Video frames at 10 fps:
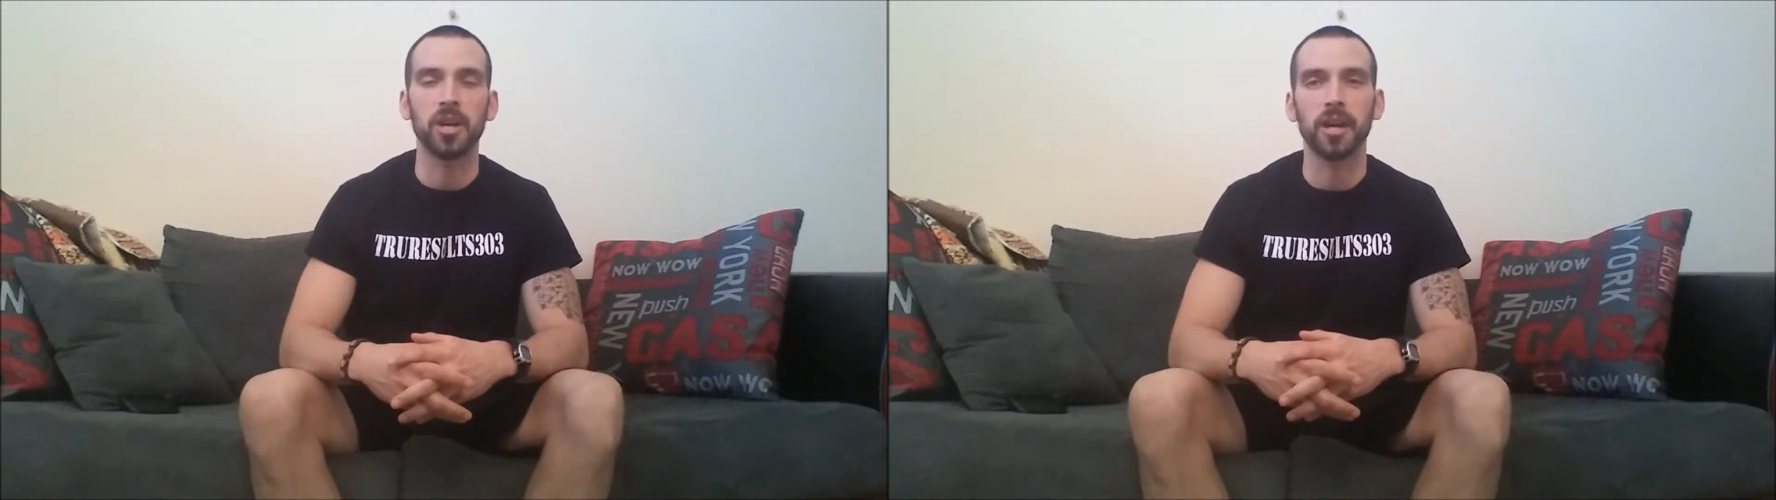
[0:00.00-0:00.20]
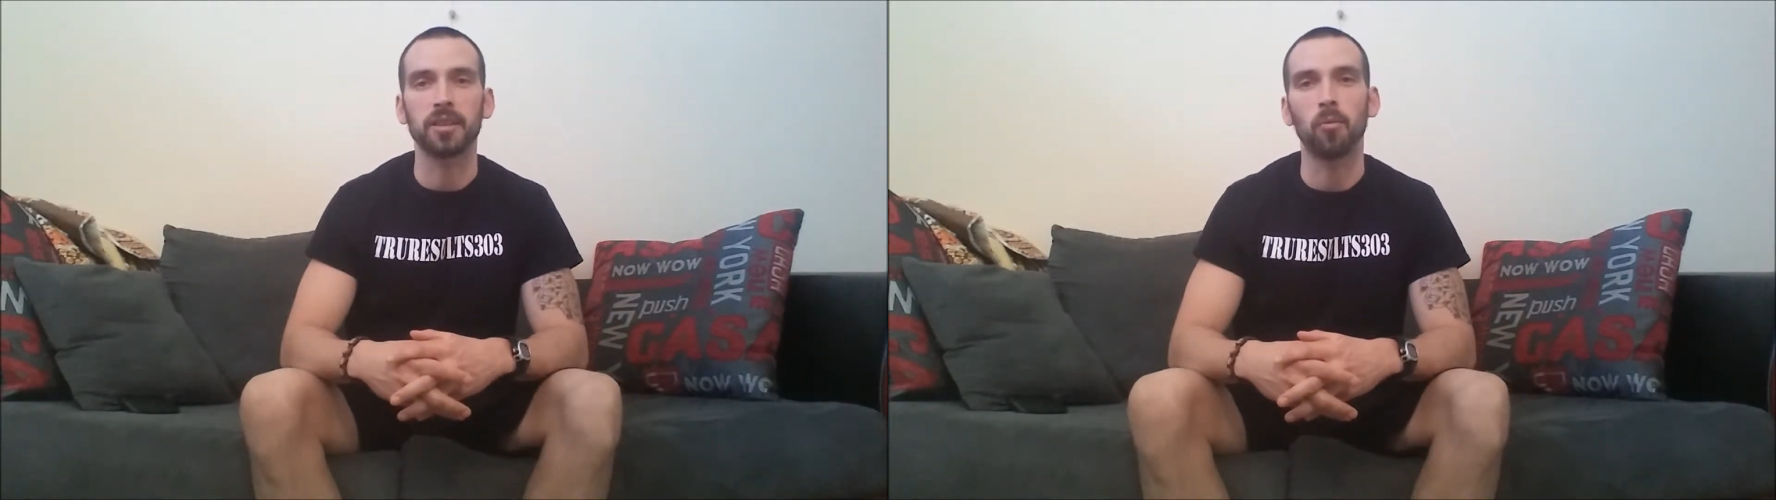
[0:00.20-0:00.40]

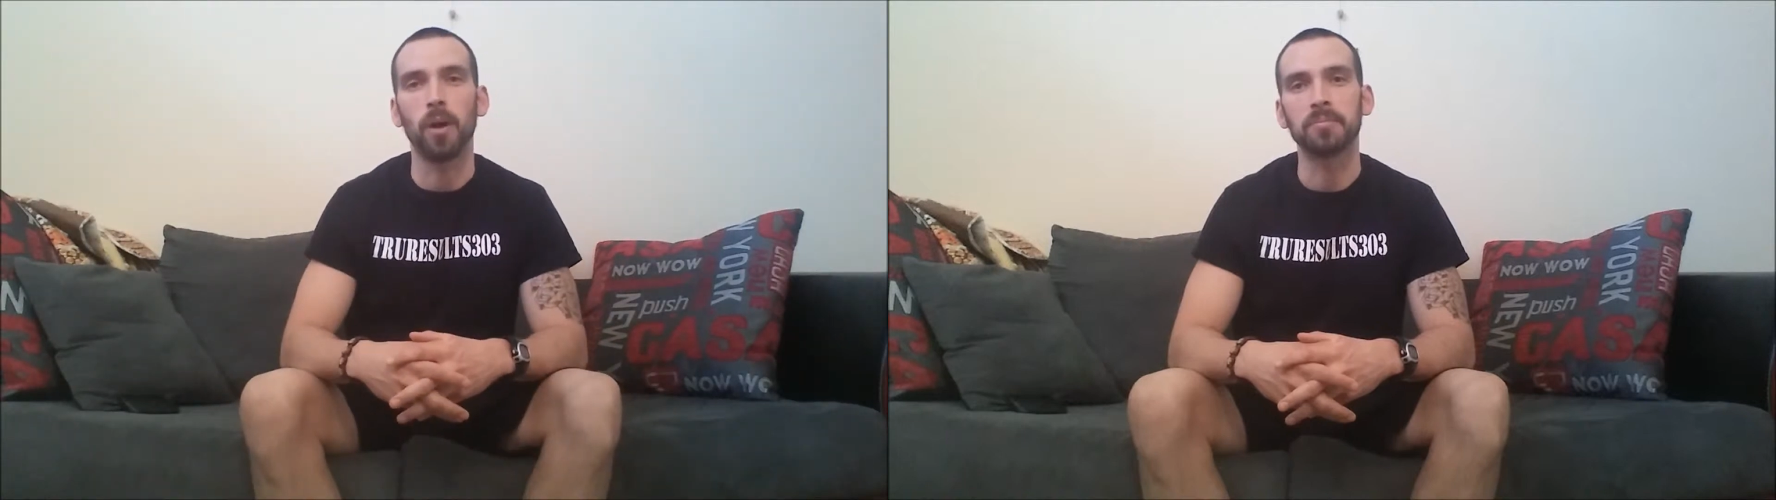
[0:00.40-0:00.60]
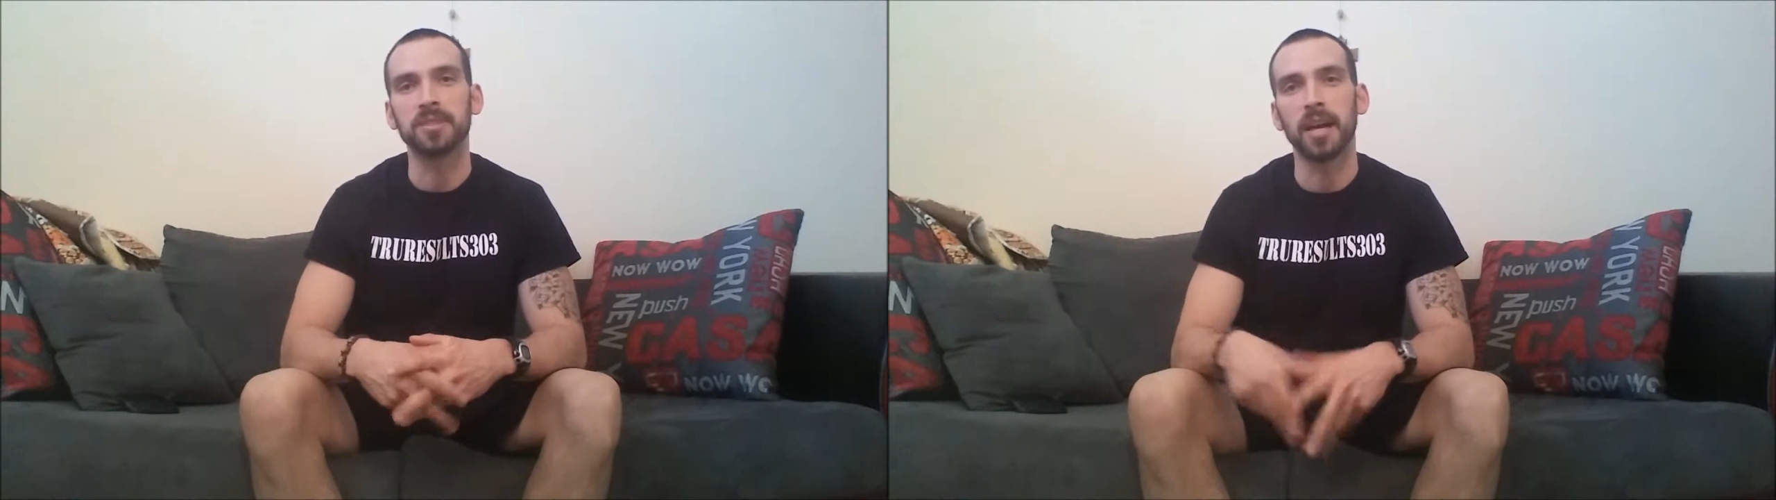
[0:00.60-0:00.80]
Check out the
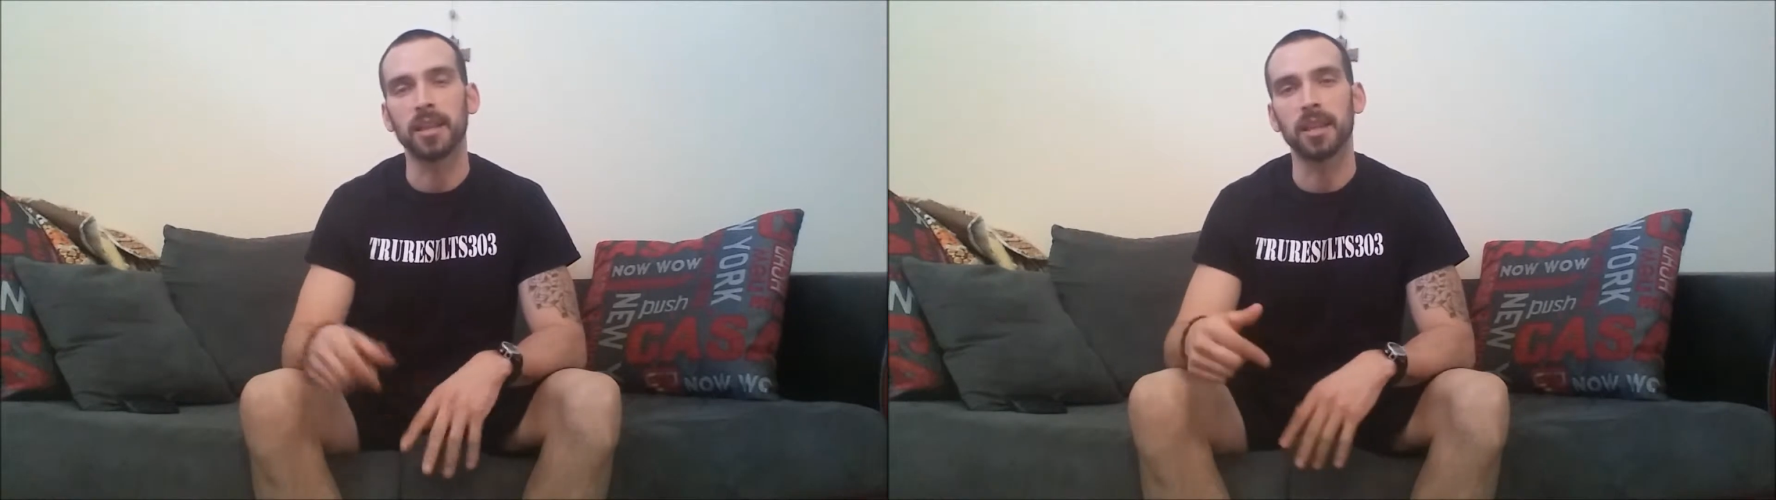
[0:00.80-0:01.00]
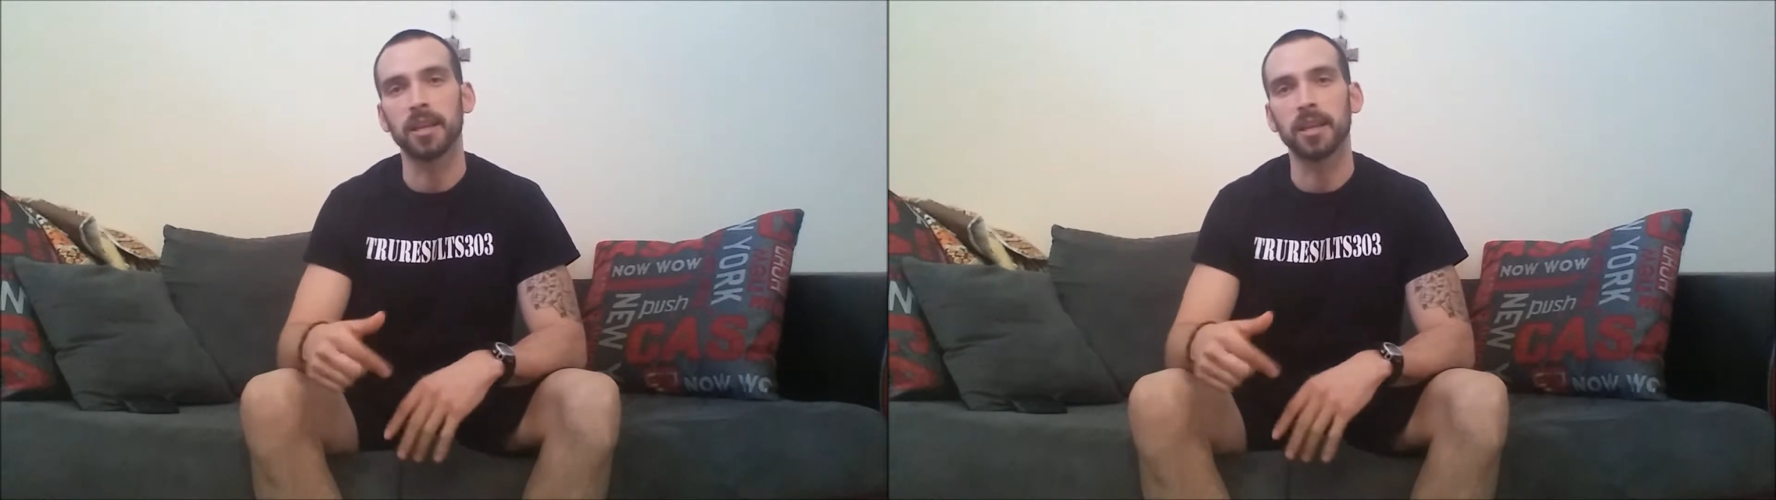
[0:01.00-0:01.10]
website,